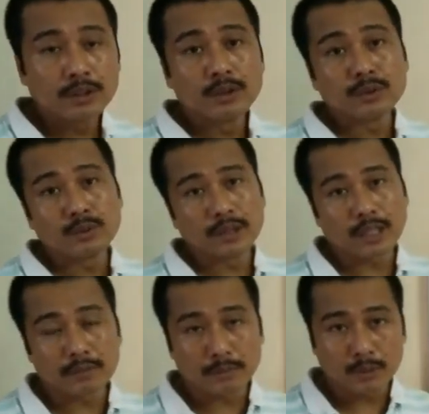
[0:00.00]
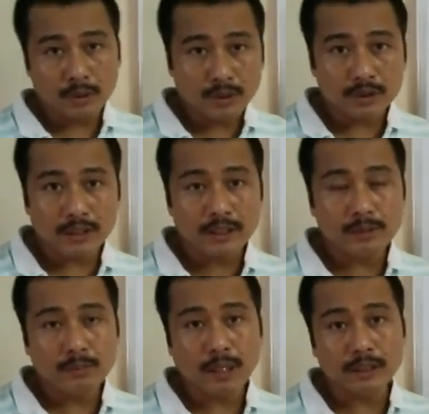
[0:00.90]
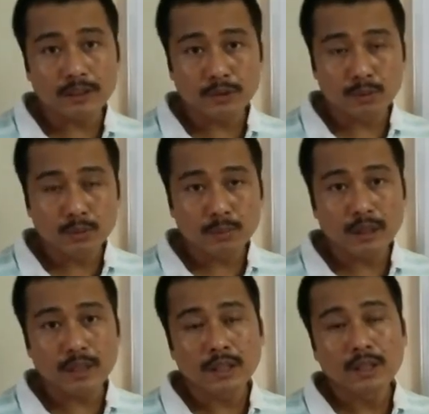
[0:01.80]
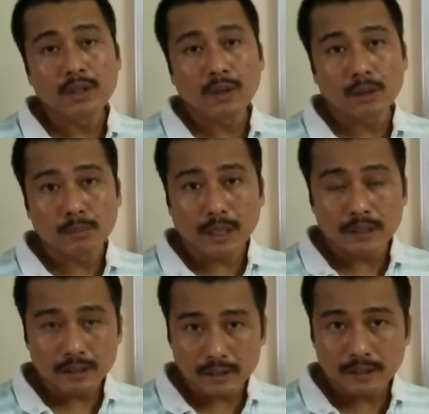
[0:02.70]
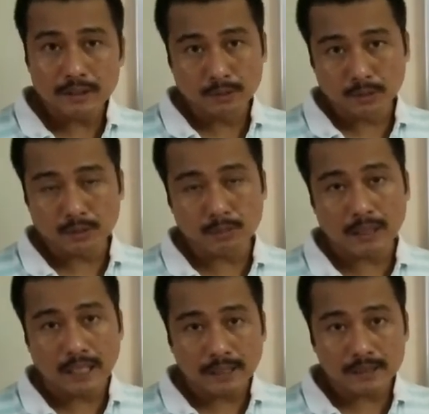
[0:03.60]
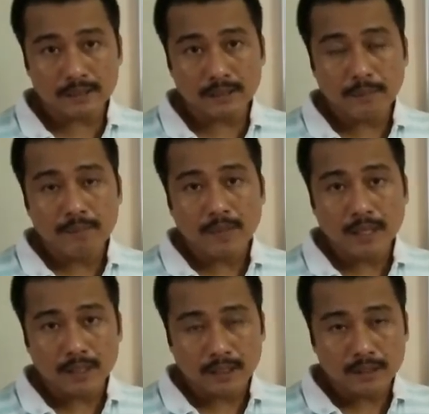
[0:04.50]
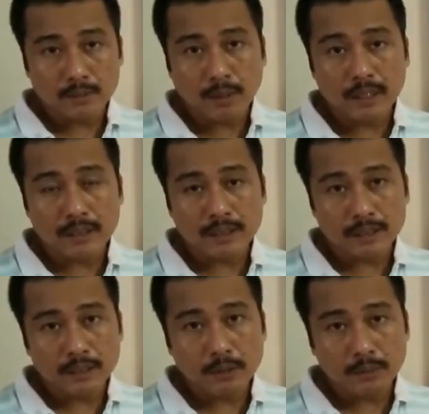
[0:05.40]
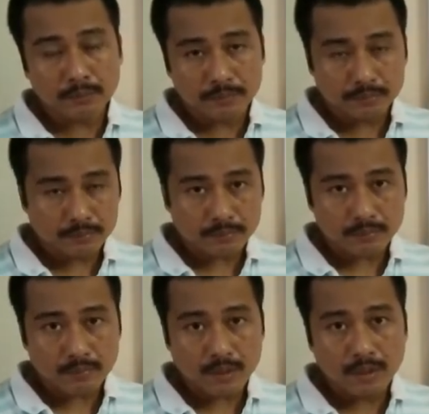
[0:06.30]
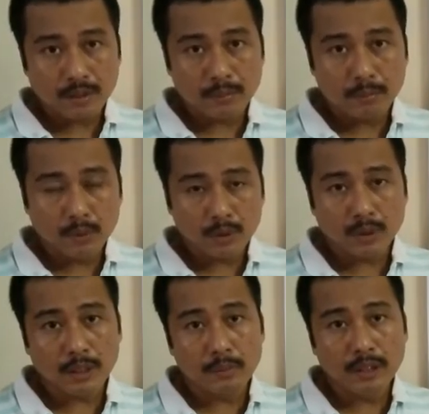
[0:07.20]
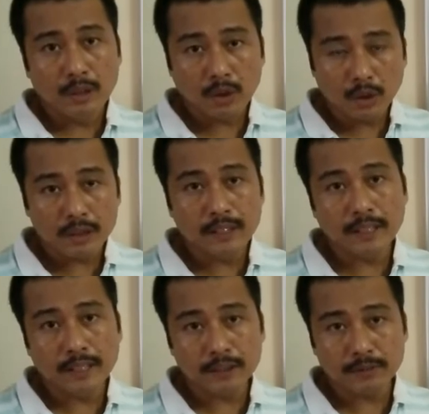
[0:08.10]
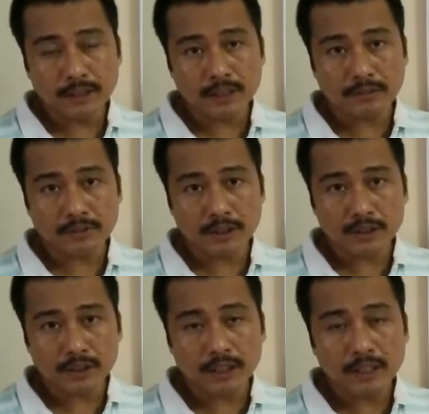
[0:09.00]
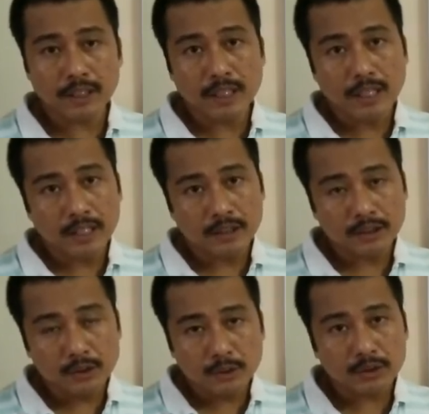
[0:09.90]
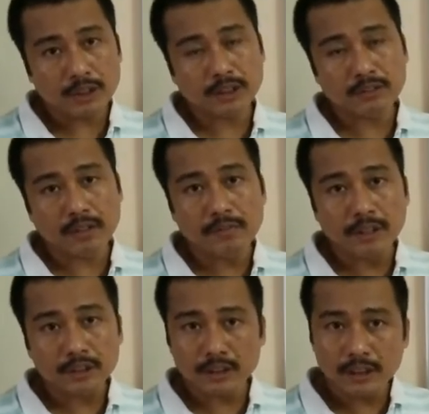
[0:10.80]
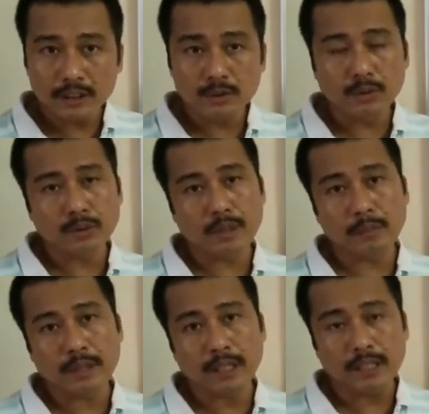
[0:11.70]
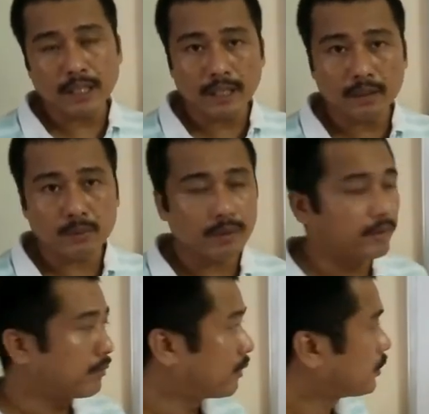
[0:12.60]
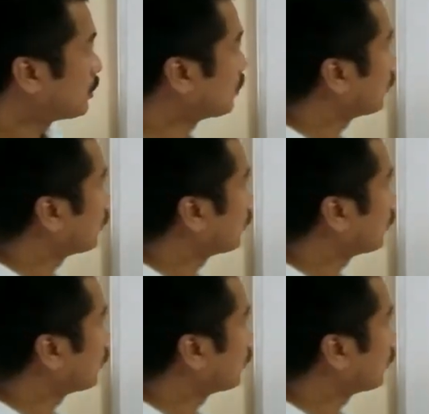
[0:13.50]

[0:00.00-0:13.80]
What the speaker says: to the carbon monoxide pi star 2p or pi is going to be less, and that is why the CO bond order will not decrease very substantially, and the CO stretching vibration is going to appear at higher wave number. So